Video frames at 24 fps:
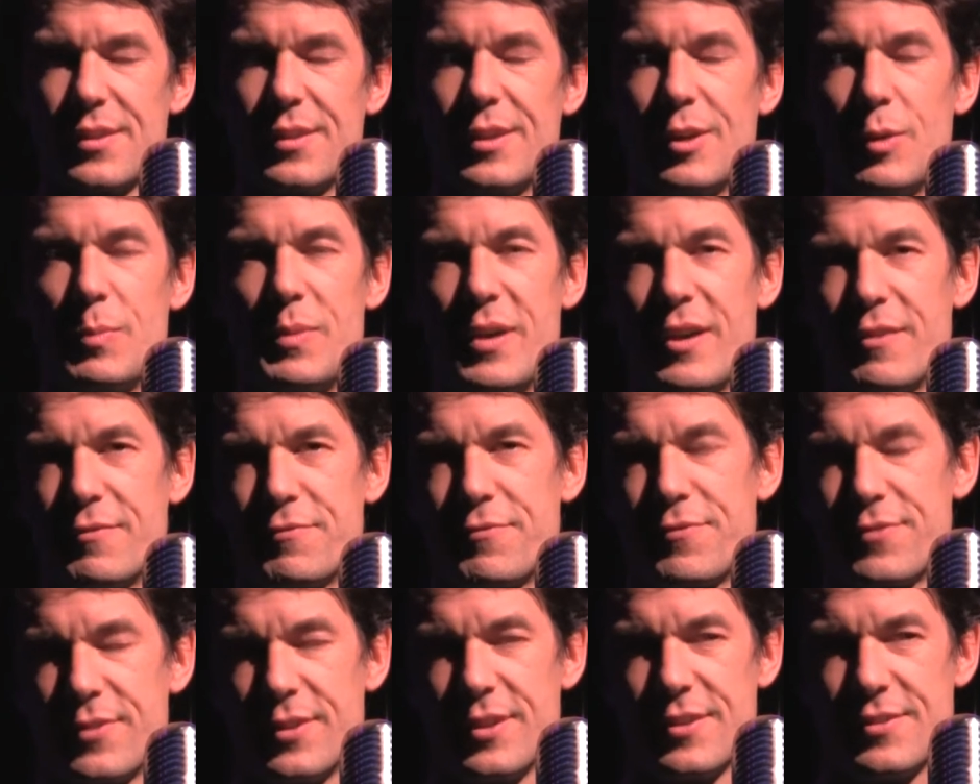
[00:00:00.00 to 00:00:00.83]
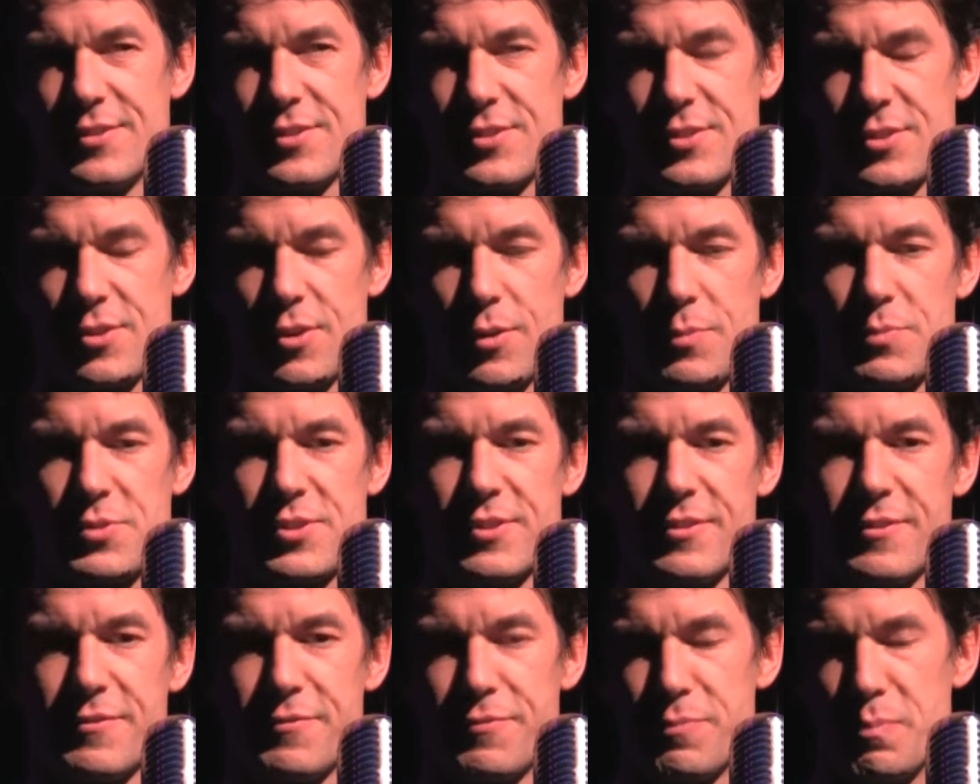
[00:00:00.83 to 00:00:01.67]
a little bit in terms
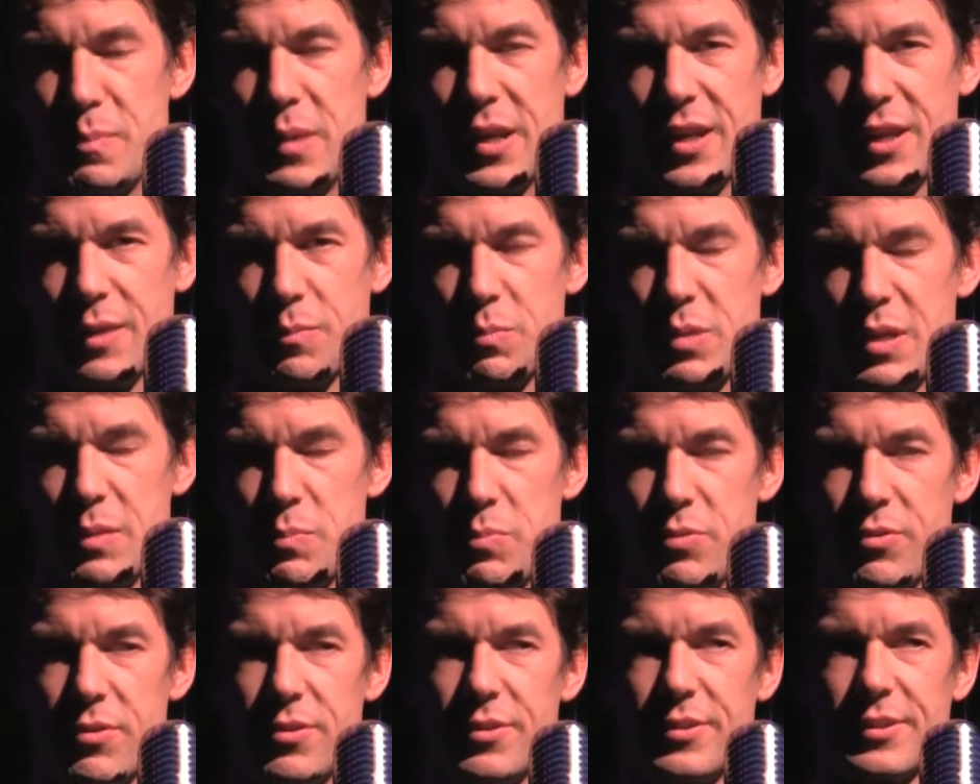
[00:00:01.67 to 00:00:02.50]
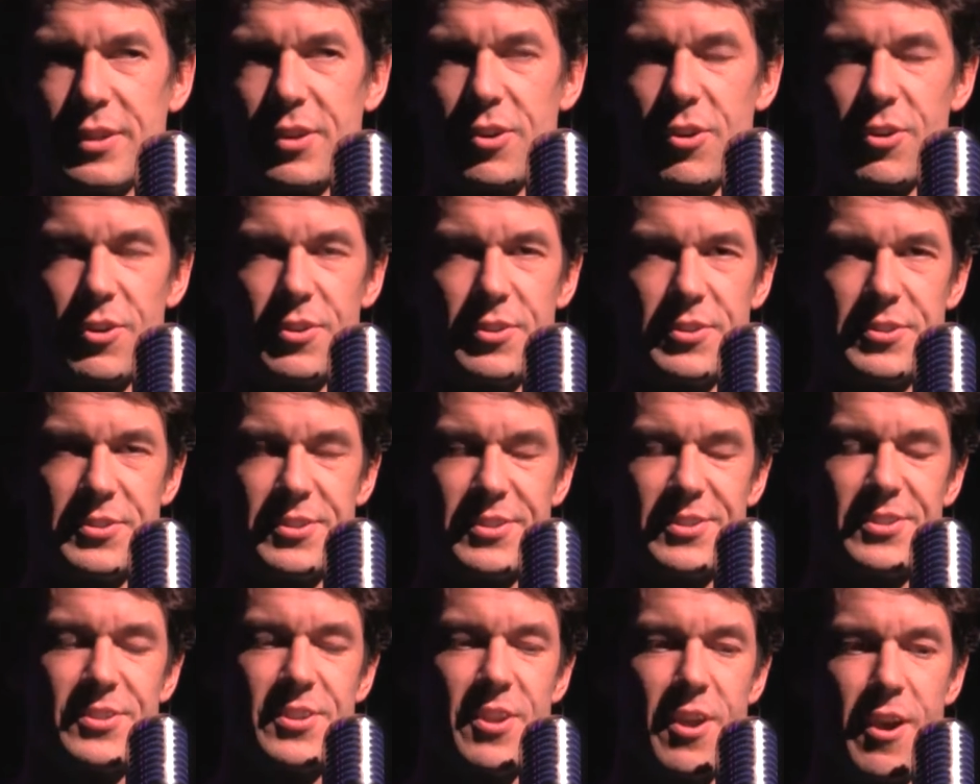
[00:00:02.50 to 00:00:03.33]
of meeting people and girls
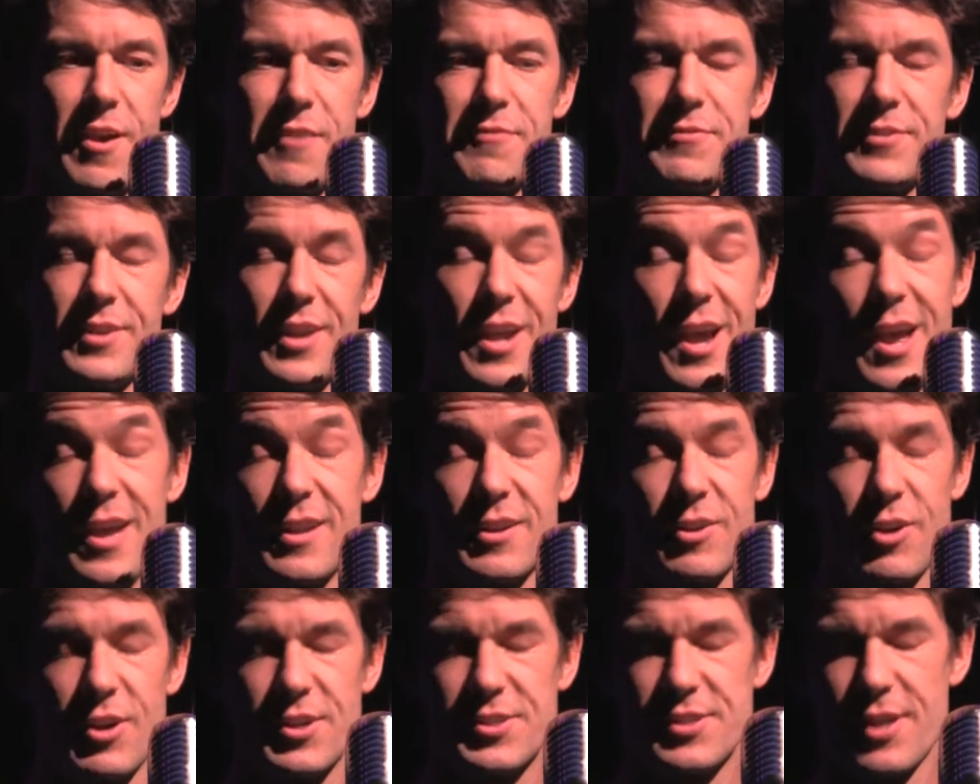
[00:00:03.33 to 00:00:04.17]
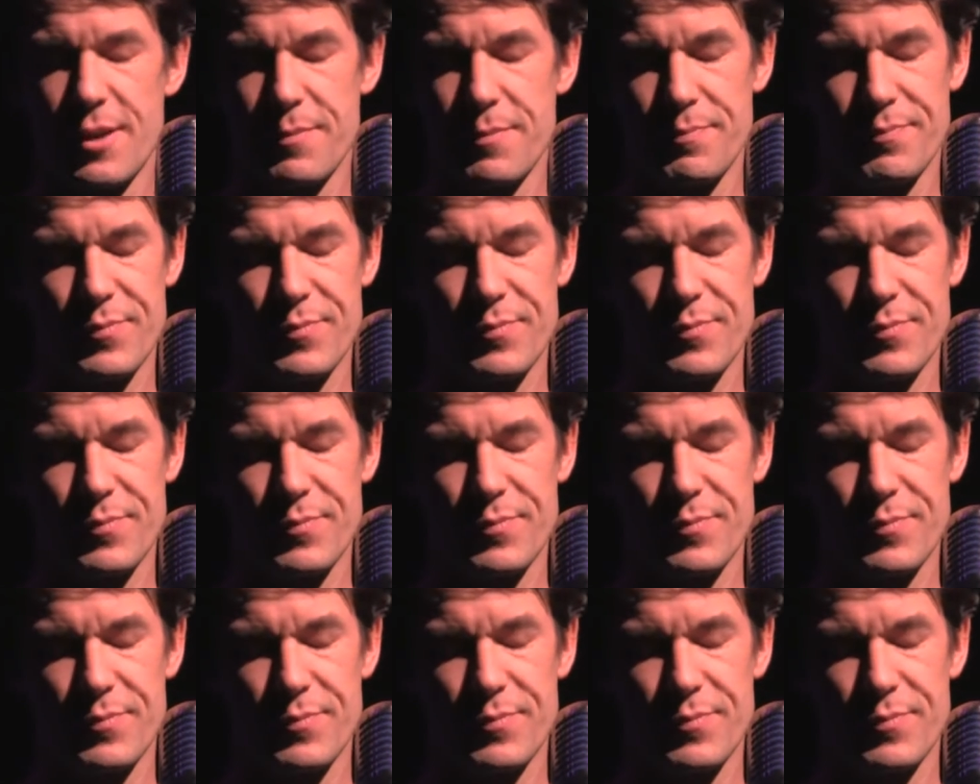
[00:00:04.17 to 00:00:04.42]
and stuff, and I had a great time.